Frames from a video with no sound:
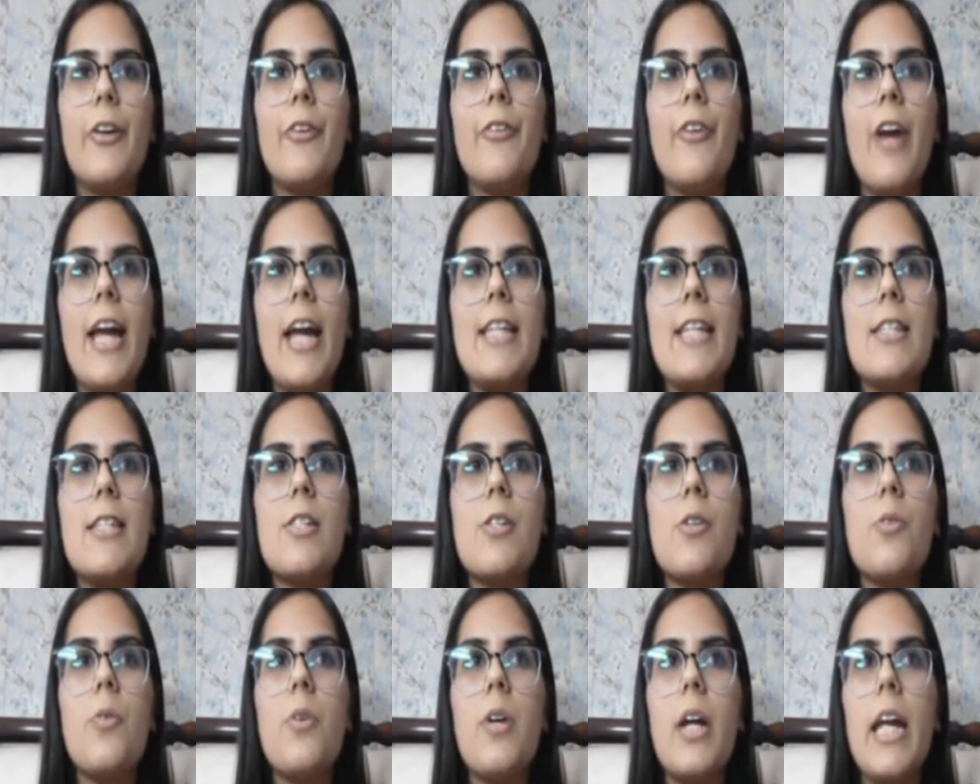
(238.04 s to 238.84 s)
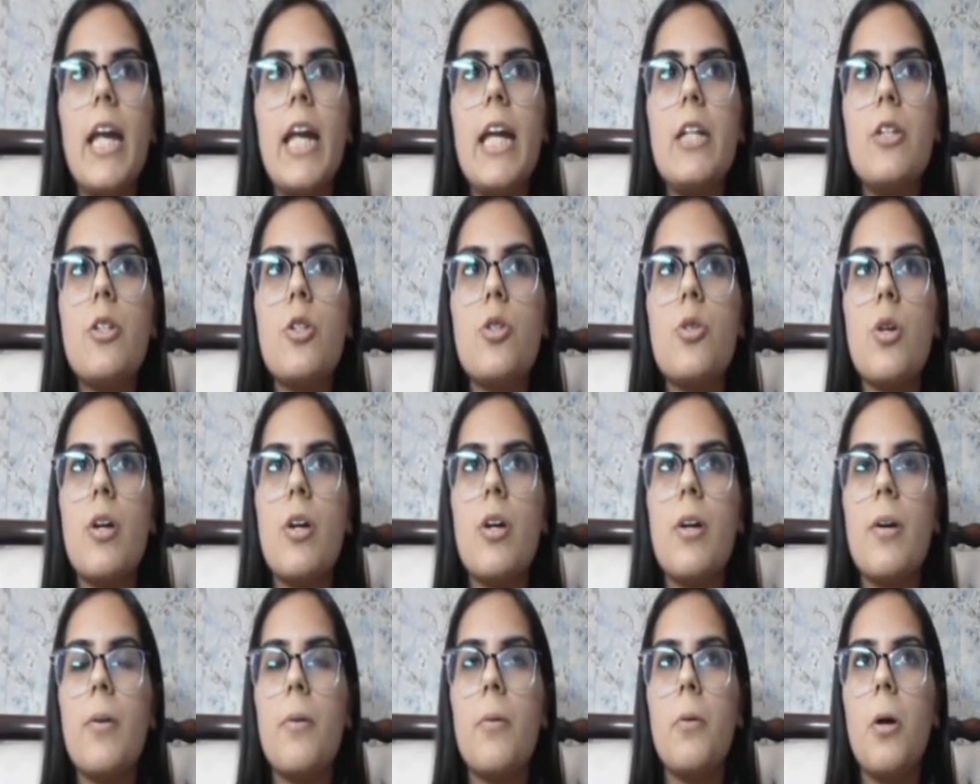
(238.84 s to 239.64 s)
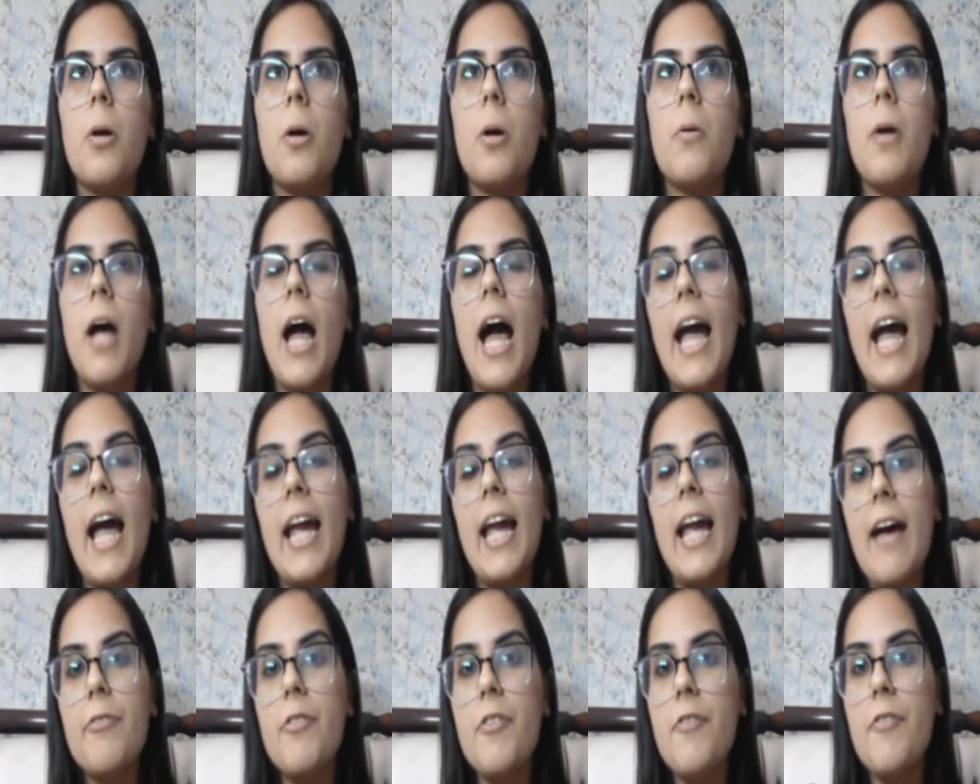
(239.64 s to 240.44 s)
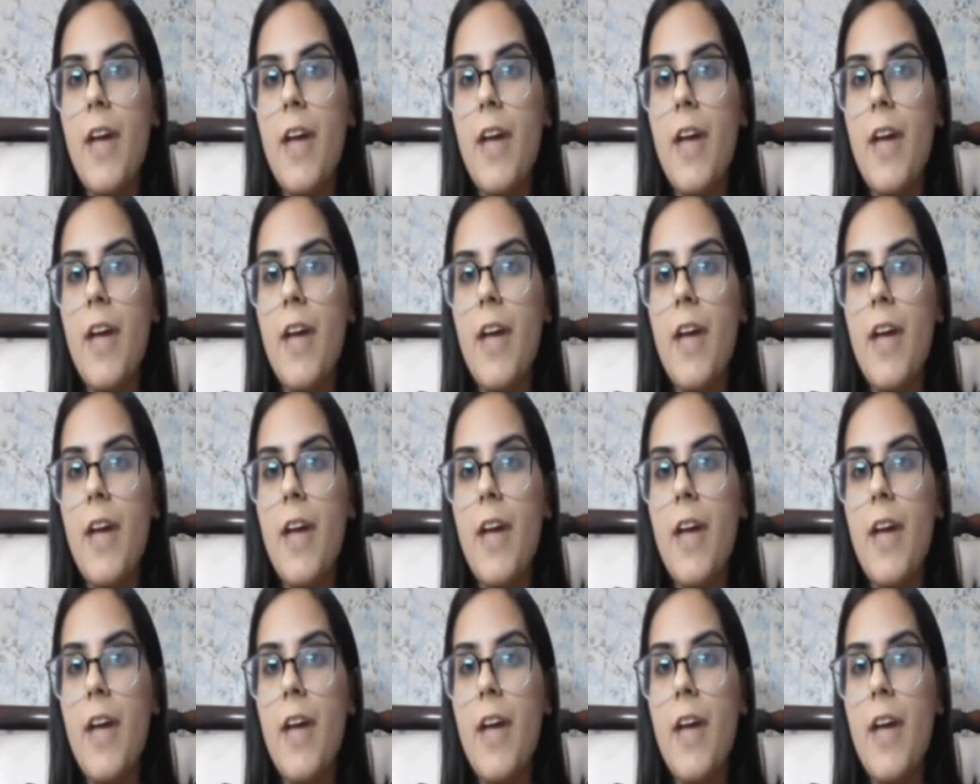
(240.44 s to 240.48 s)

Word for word: Right, so it, I have a